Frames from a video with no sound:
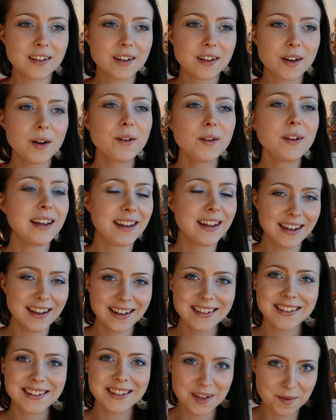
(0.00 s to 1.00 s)
okay, I
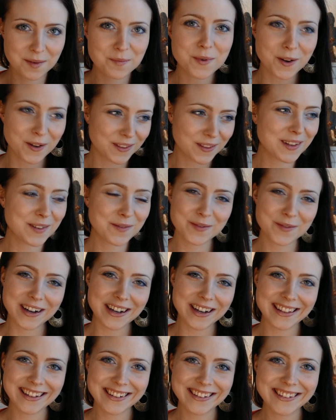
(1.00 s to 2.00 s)
see you brought them right
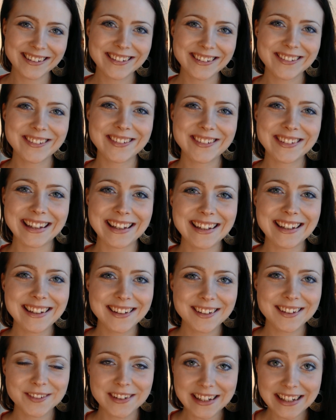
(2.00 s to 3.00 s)
there. Okay,
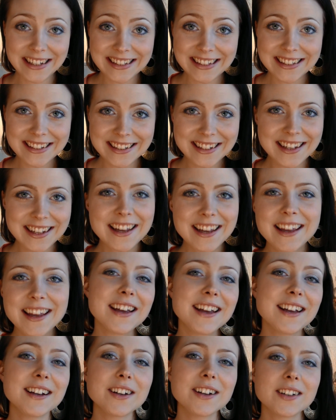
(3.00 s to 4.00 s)
great.
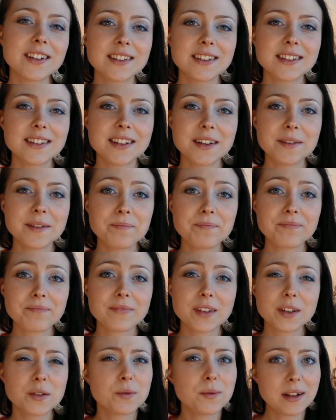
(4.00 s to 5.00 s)
Because
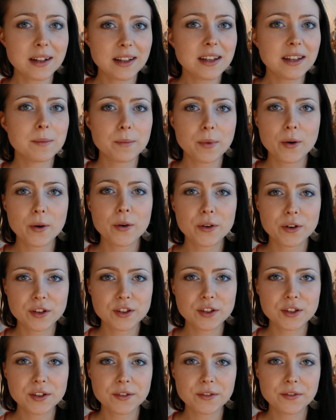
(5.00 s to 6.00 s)
it's really important
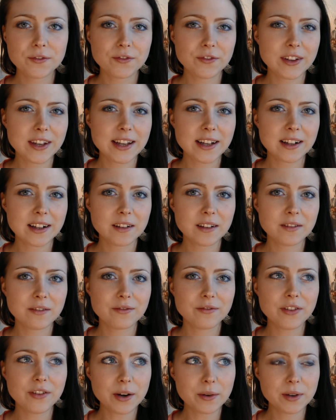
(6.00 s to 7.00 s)
to feel
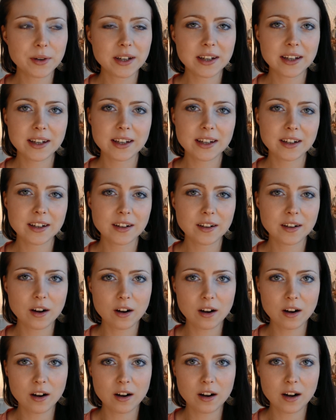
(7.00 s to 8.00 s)
very
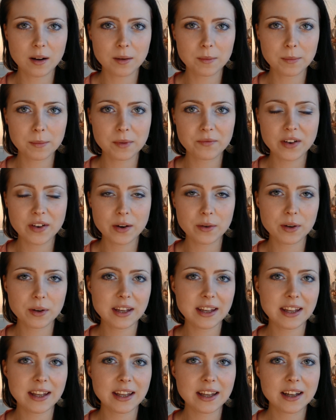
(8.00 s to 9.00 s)
calm and
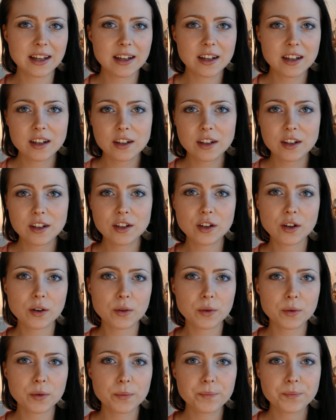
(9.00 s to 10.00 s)
very, you
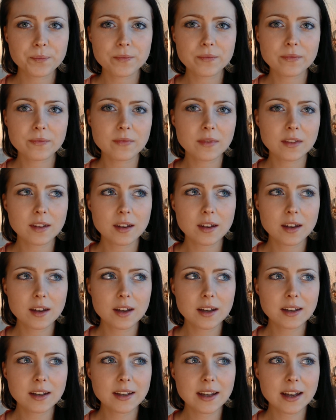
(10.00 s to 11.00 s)
know,
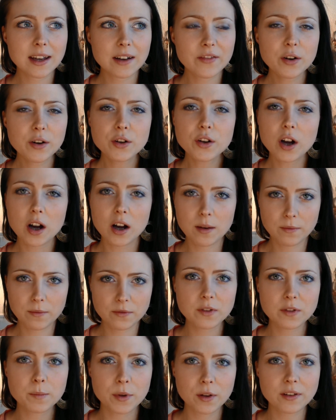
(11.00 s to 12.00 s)
yeah, very
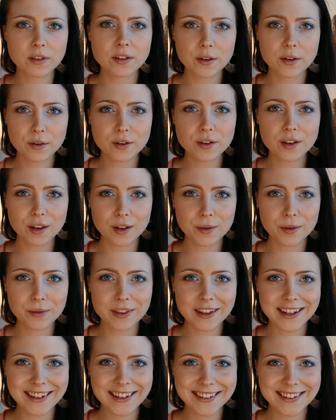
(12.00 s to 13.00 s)
comfortable in your
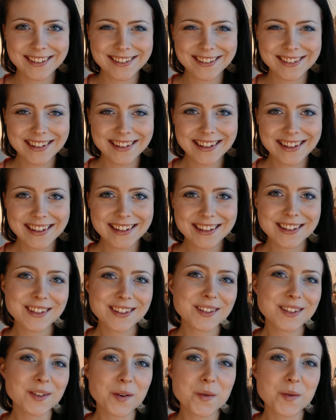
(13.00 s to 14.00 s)
clothing.
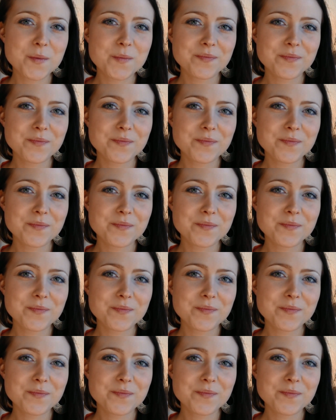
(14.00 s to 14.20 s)
So